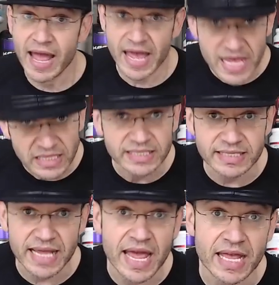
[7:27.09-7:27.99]

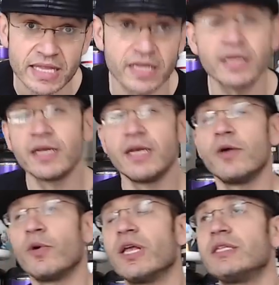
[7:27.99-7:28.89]
Insane.
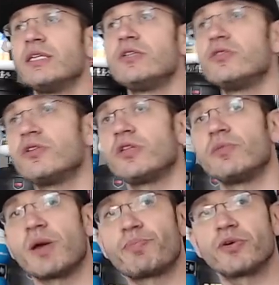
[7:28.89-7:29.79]
When I did use it in
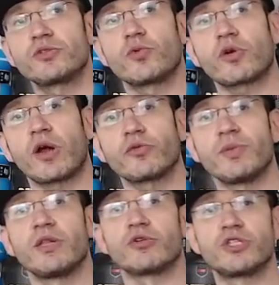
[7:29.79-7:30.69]
my post-workout
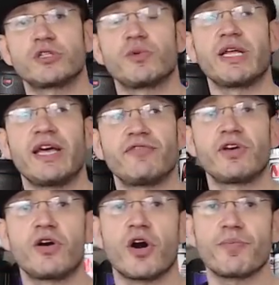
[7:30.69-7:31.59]
meal or just with a heavy
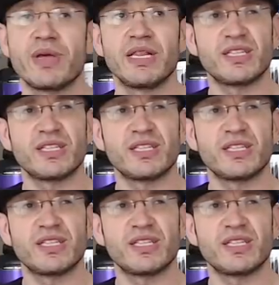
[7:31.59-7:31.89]
carb meal,